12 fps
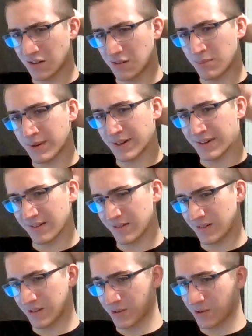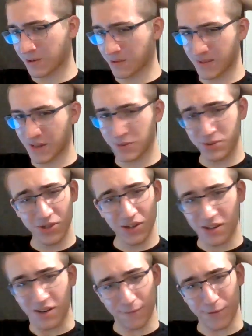but you know, it was
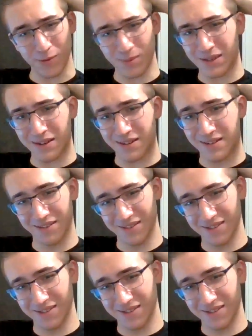good enough for me.